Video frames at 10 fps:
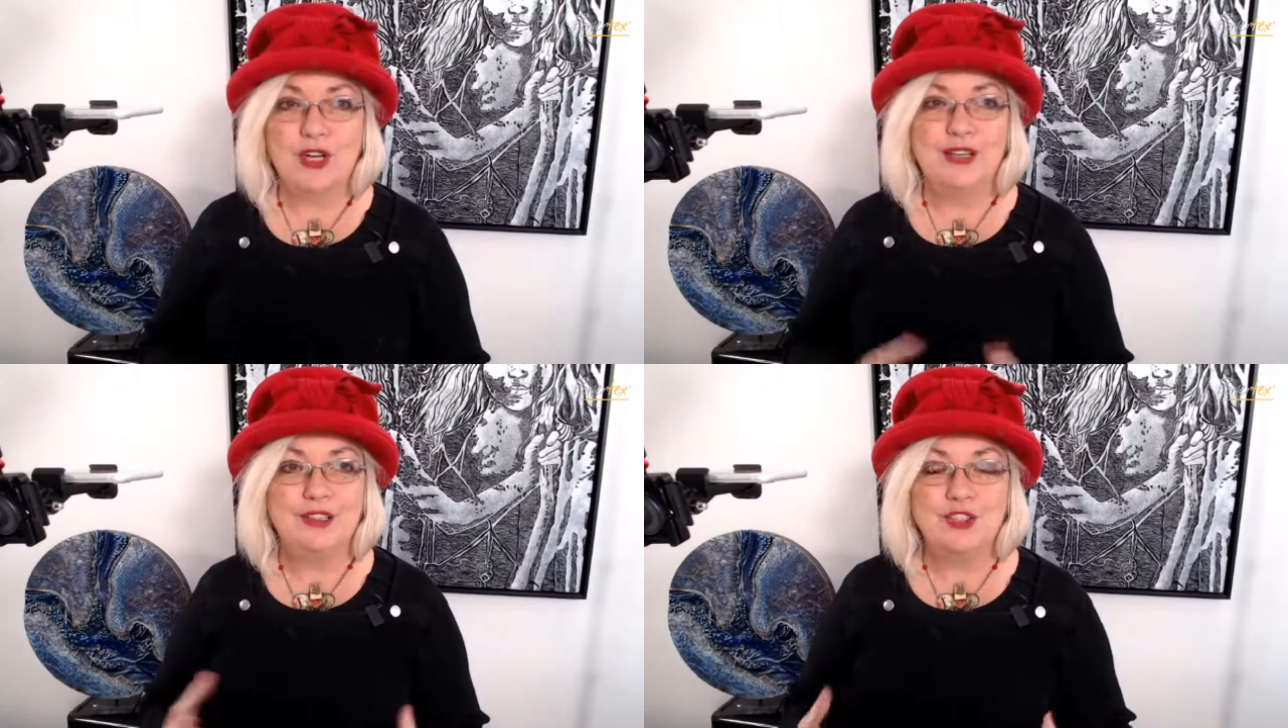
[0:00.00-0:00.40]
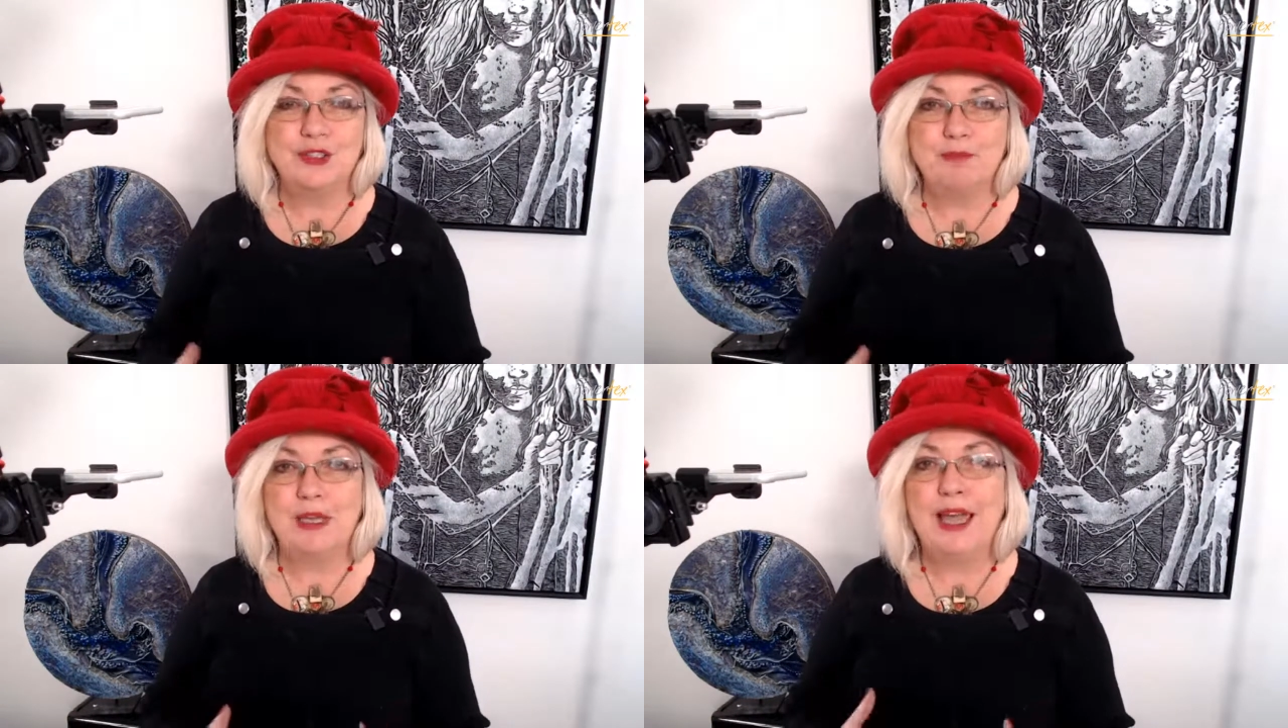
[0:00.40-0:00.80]
and it
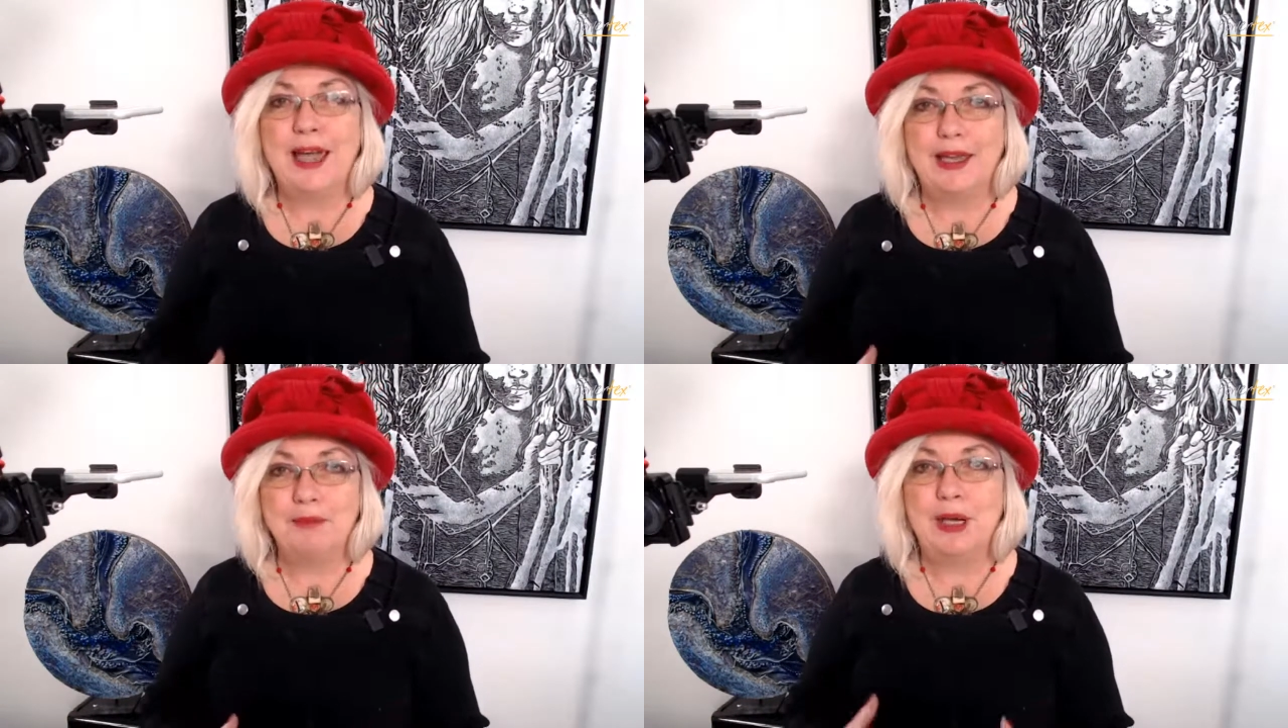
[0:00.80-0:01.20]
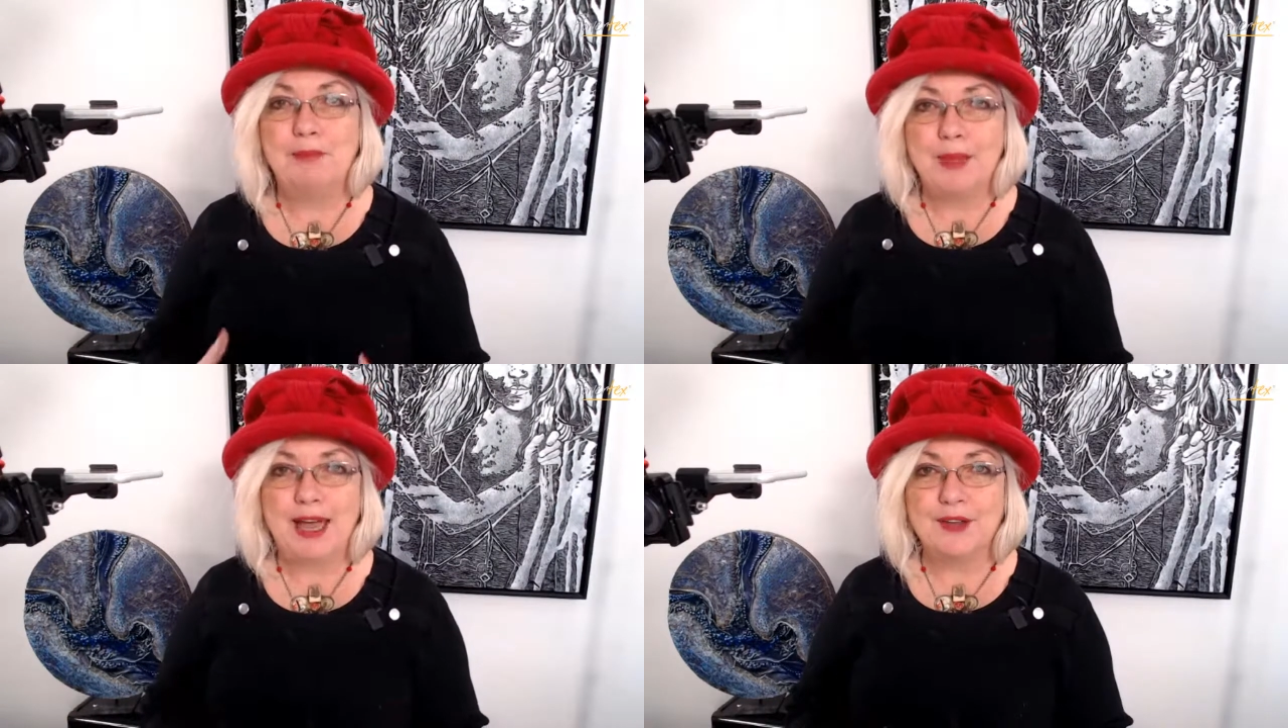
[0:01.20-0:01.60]
just became
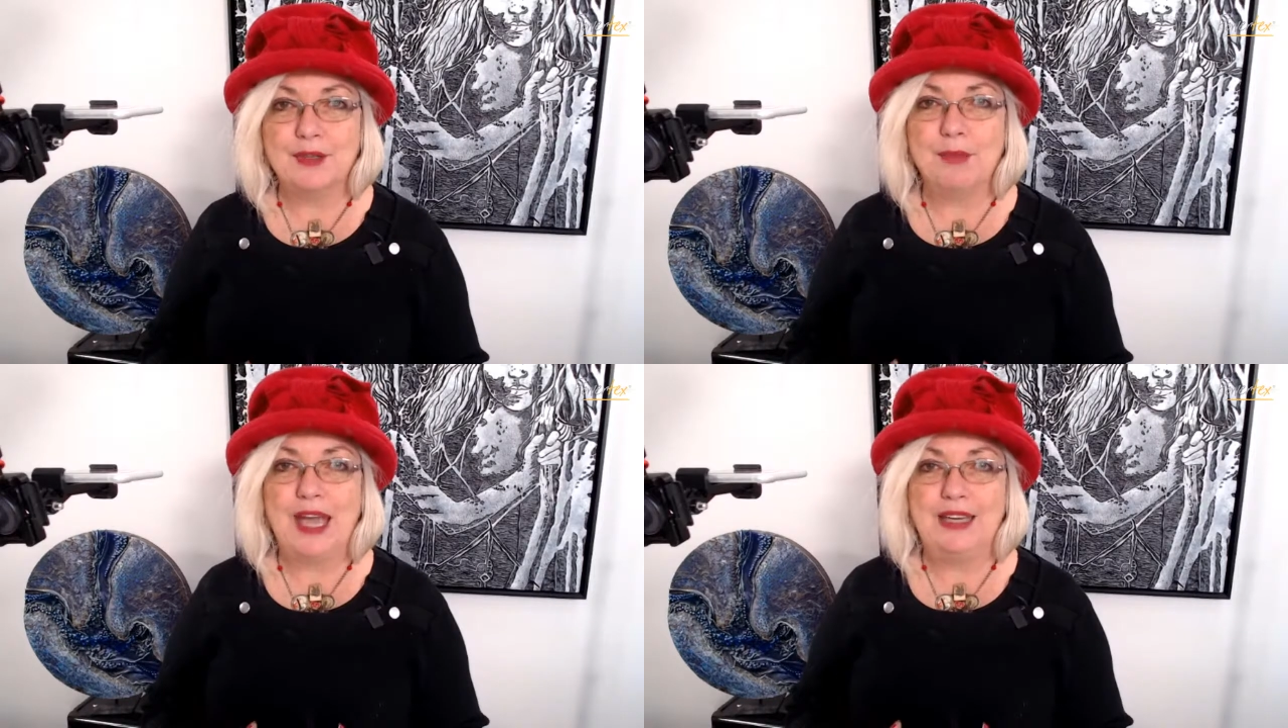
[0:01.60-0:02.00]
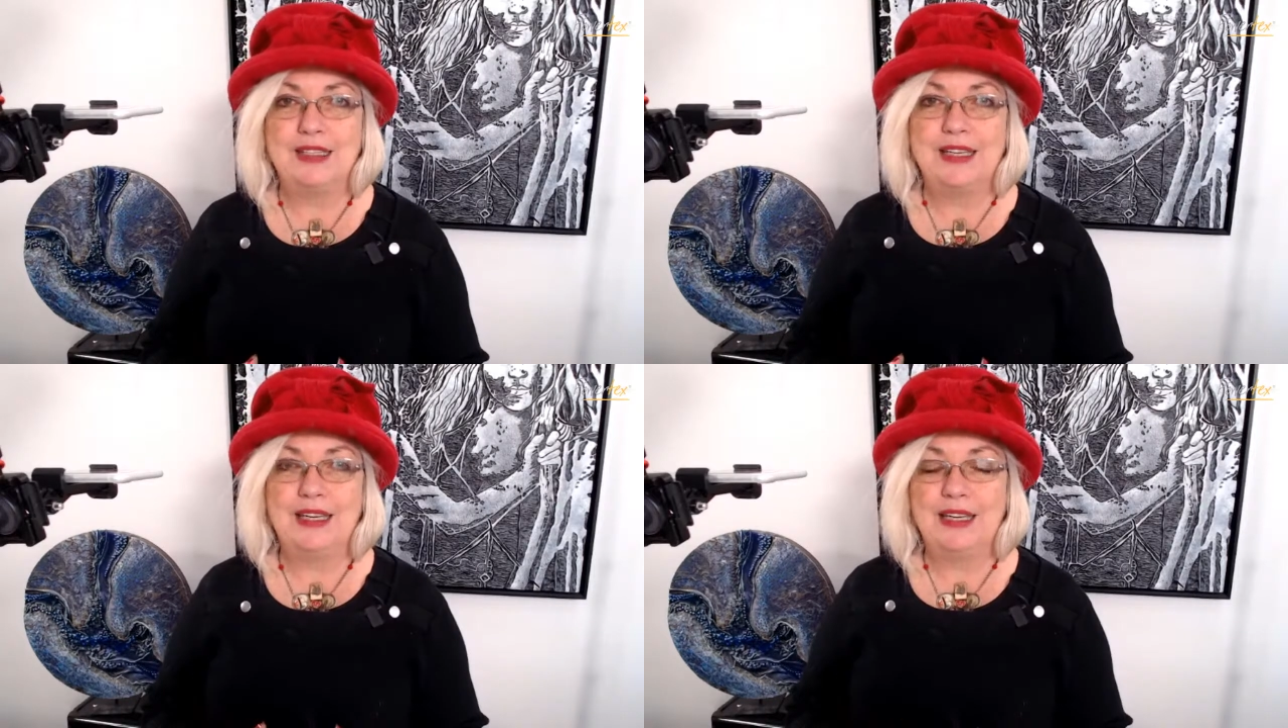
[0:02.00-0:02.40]
about the
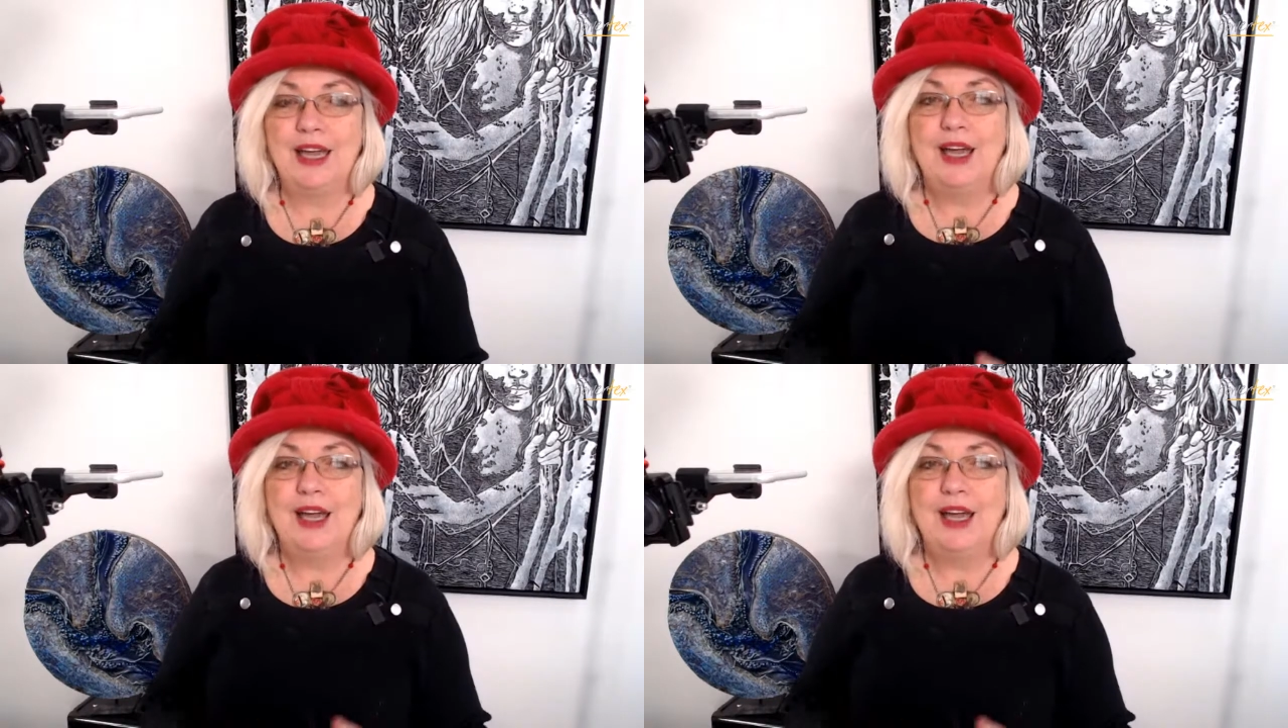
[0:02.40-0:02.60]
painting